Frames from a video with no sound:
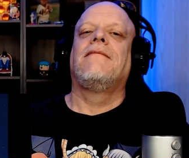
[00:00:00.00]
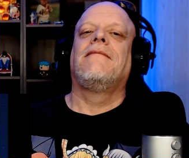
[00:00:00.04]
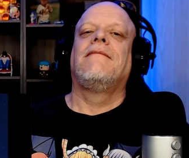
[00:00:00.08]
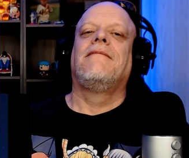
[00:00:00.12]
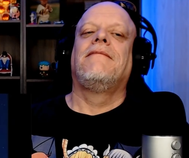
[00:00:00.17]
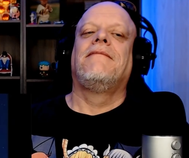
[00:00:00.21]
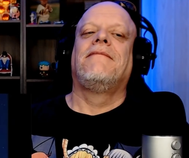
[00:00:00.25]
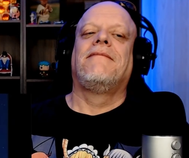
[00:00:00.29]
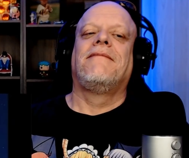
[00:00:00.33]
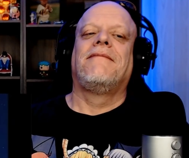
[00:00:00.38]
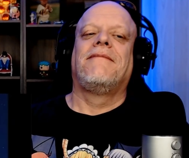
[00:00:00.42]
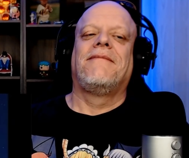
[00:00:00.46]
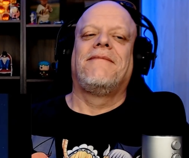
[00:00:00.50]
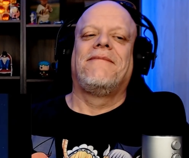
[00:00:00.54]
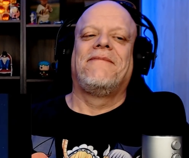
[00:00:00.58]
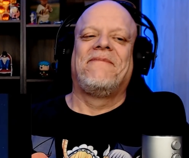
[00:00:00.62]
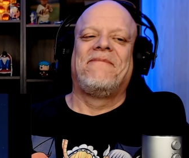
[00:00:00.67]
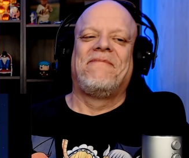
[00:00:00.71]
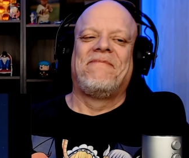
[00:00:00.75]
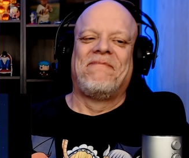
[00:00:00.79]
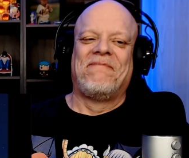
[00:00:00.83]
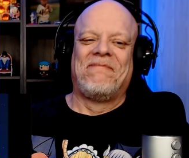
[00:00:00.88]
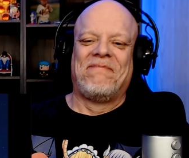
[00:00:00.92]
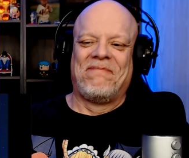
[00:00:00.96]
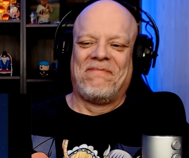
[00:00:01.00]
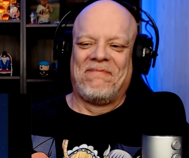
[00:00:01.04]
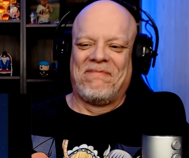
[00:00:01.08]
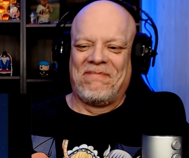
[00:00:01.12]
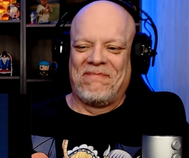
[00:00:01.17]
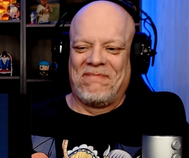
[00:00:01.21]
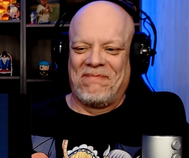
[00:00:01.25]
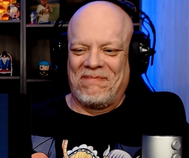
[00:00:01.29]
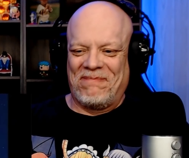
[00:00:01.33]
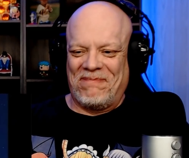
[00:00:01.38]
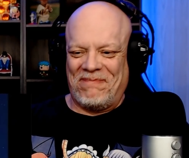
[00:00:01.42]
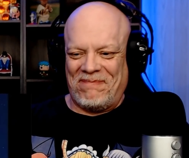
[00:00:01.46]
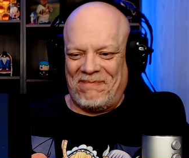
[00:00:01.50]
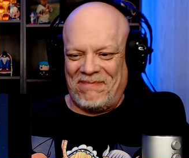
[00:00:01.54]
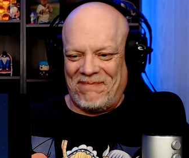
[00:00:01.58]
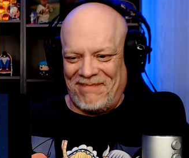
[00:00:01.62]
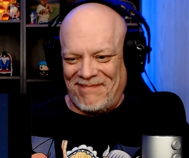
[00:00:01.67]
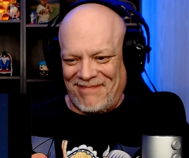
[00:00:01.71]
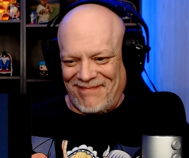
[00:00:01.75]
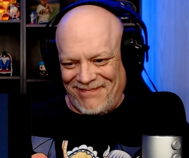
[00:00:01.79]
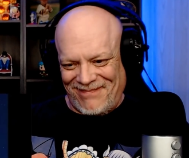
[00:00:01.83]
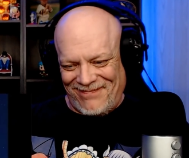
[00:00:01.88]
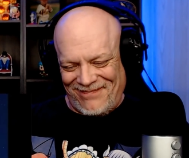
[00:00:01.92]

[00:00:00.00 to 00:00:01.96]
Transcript: Nobody speaks.